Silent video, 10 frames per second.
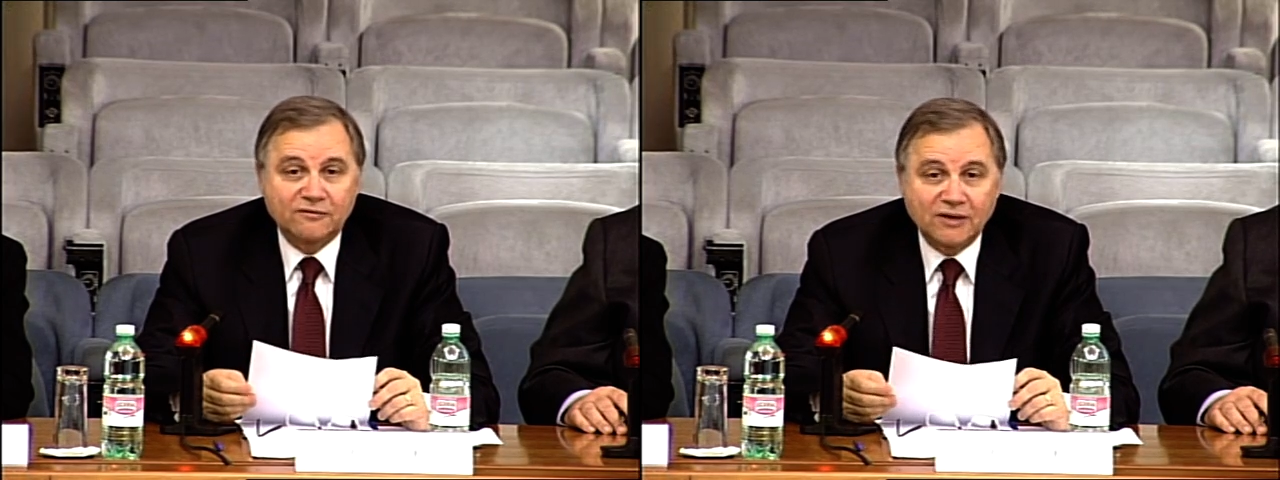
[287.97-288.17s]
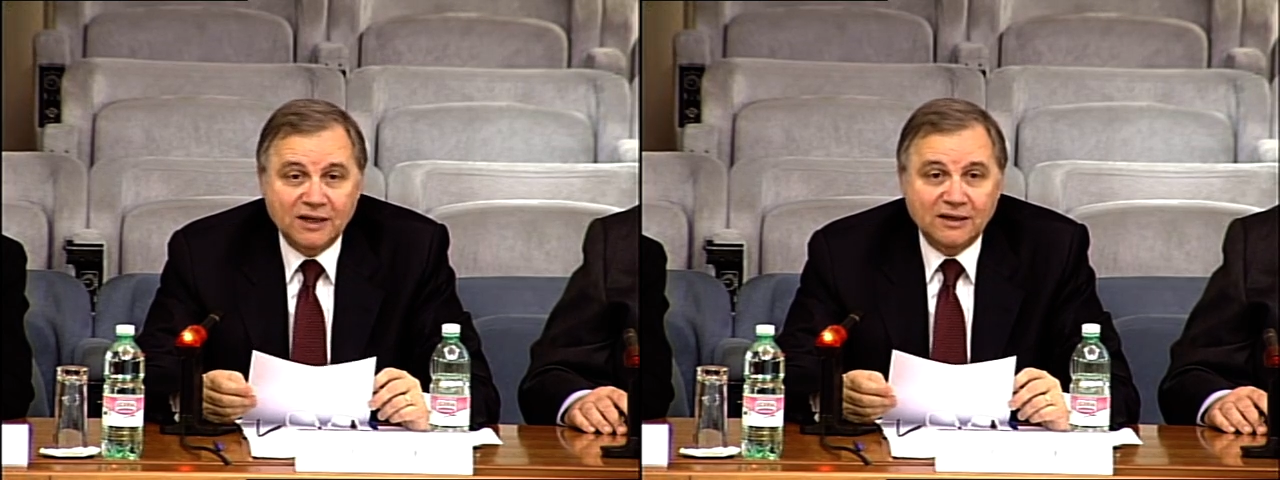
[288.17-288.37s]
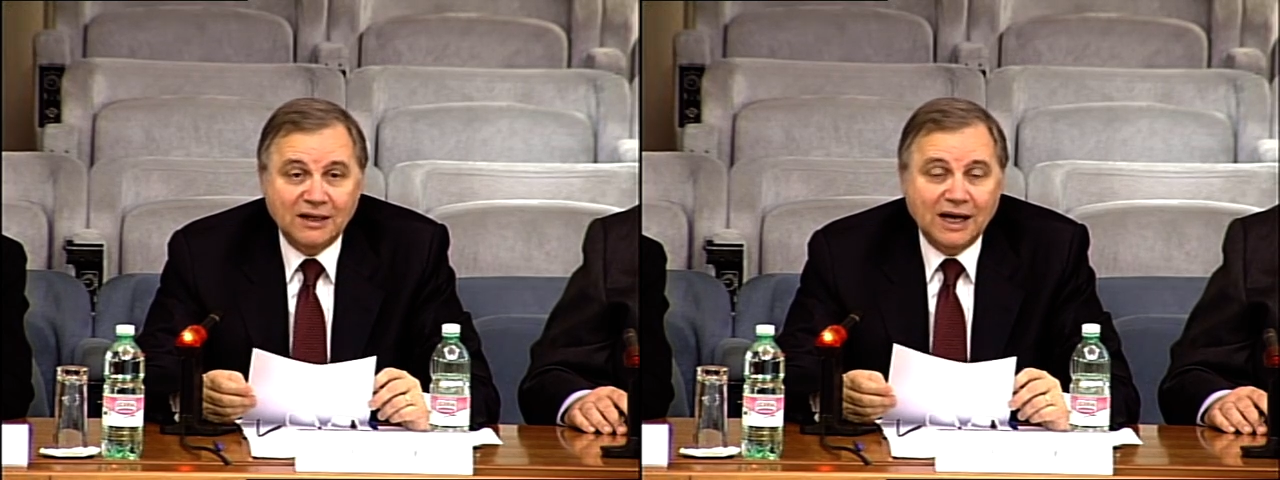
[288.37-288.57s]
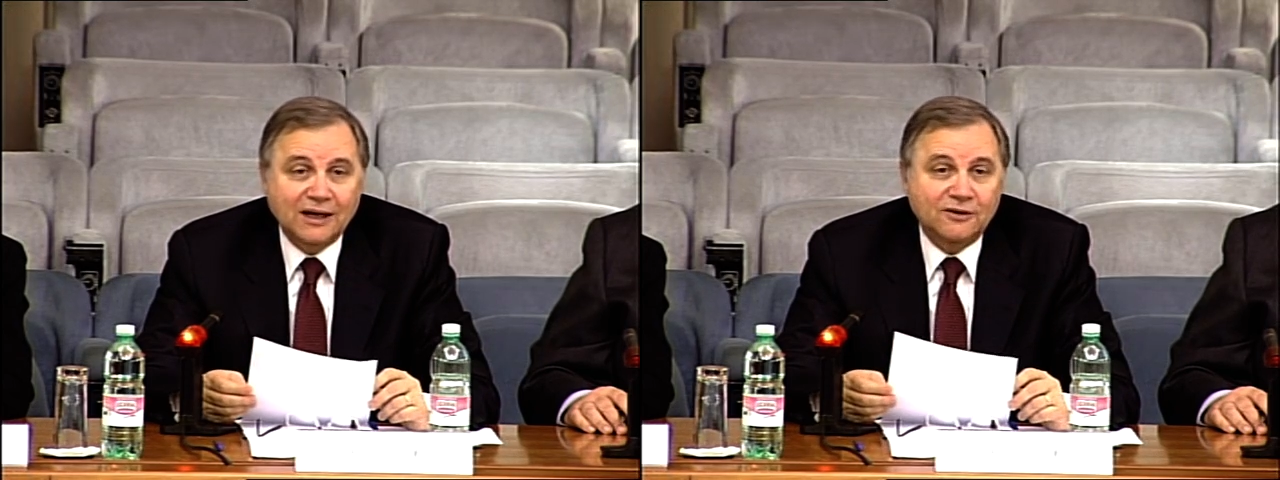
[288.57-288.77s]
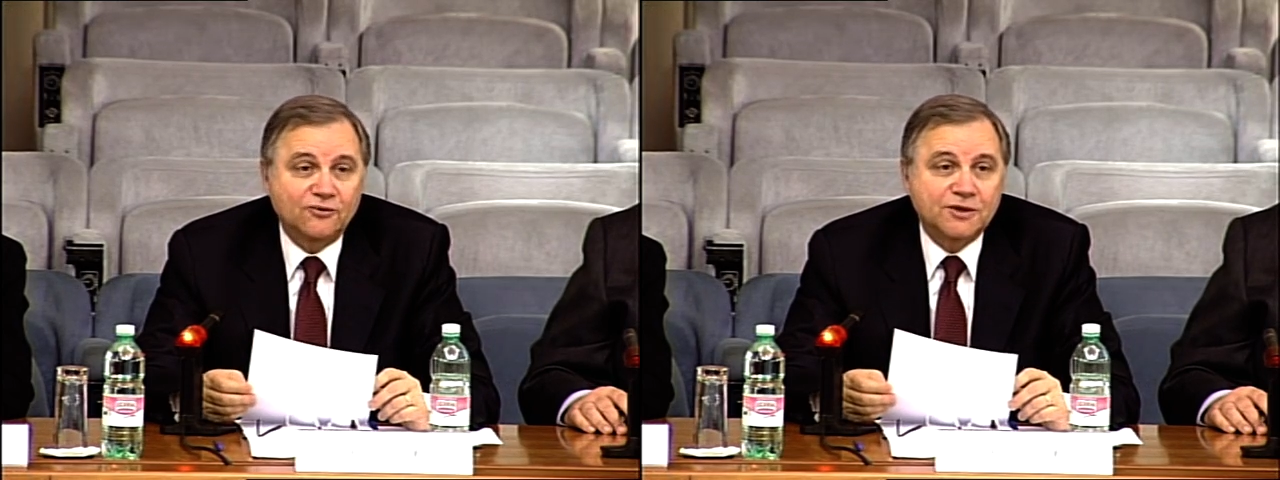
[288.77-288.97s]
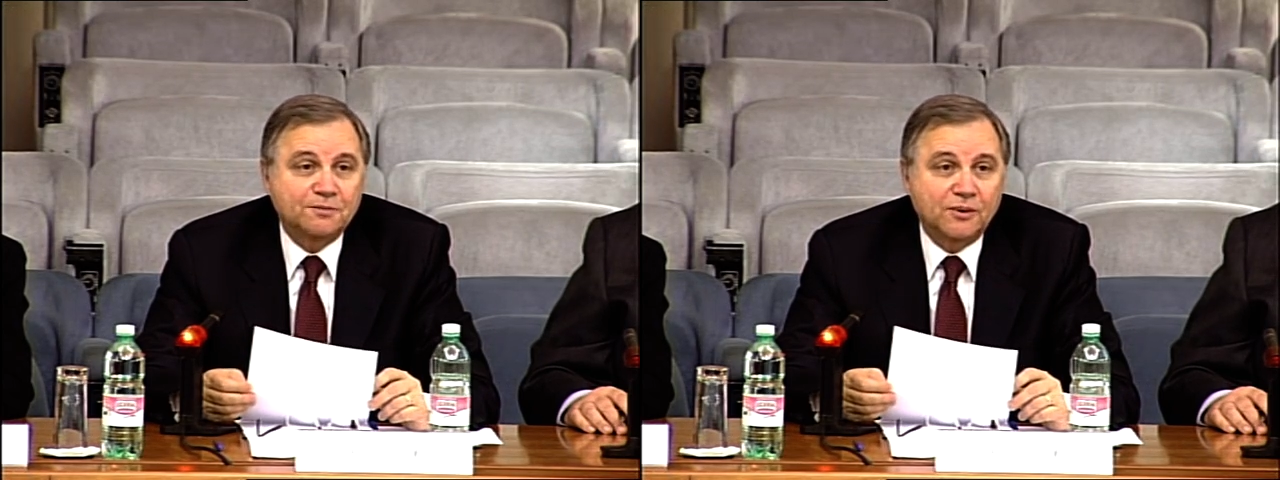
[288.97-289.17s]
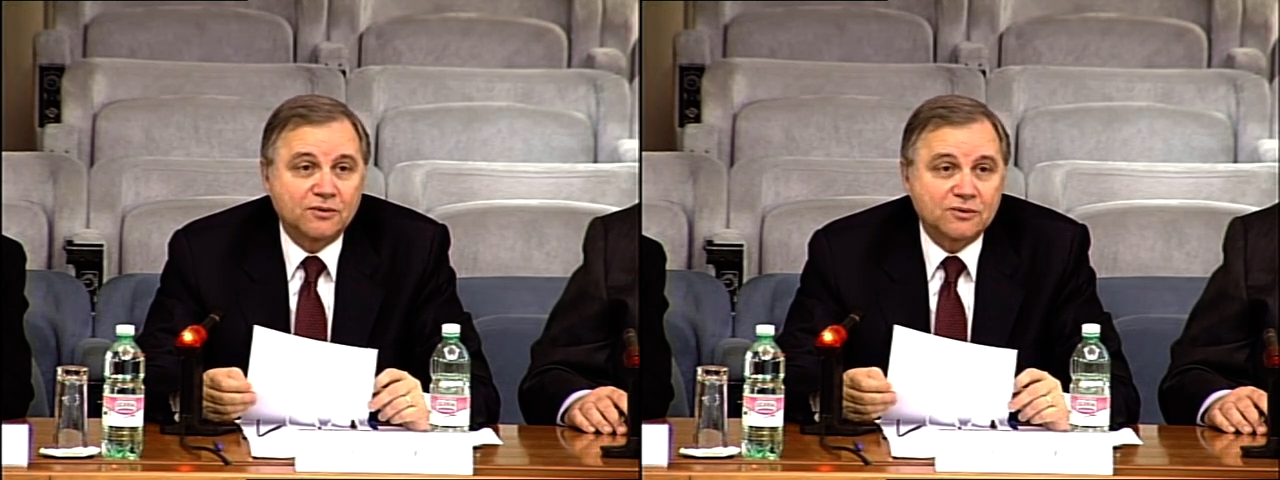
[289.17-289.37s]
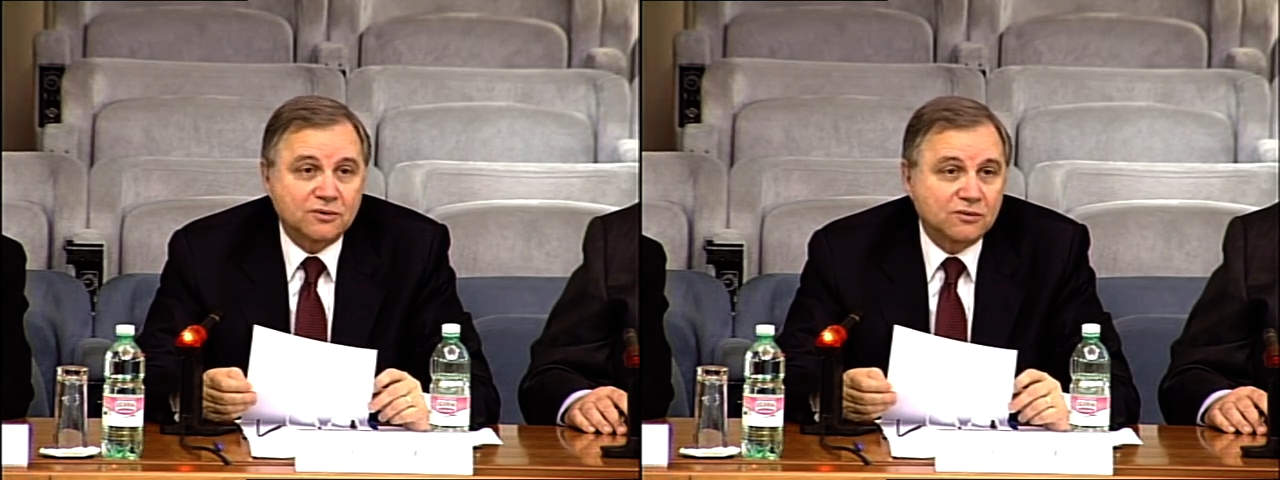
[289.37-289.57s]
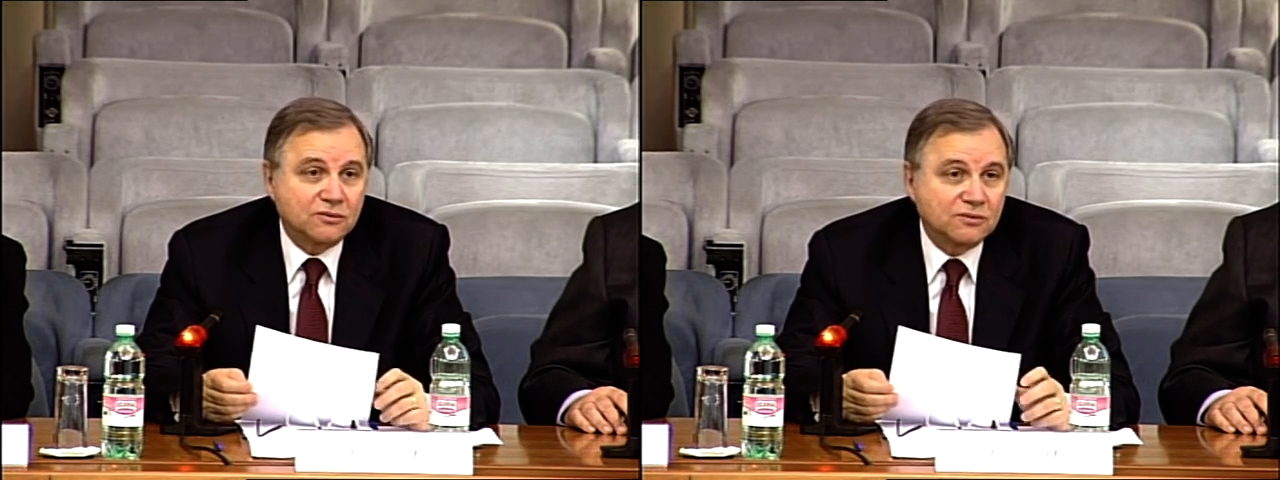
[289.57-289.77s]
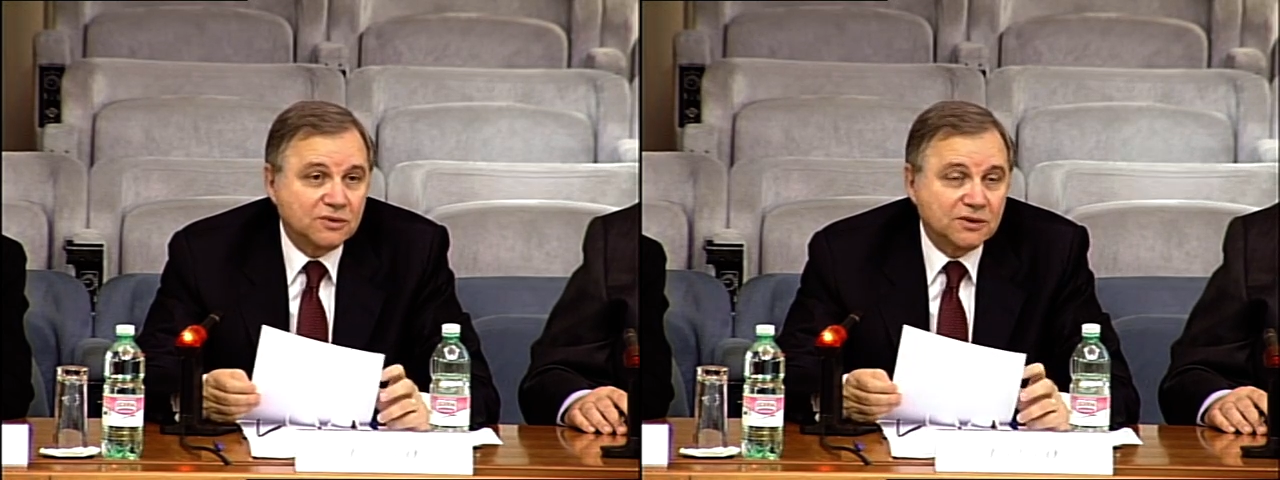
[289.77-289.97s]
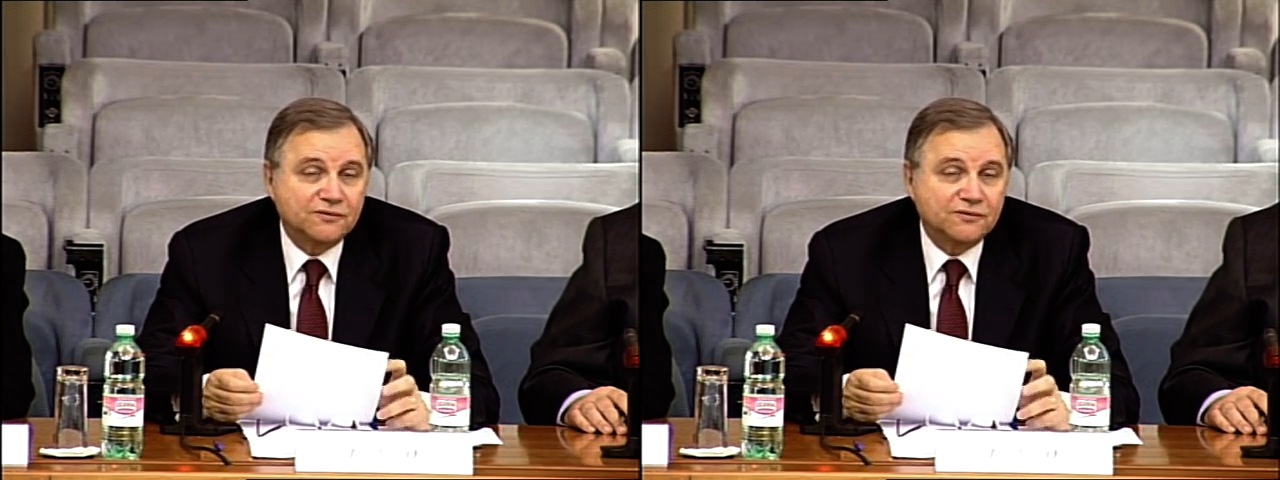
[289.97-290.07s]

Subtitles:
very lagged response to the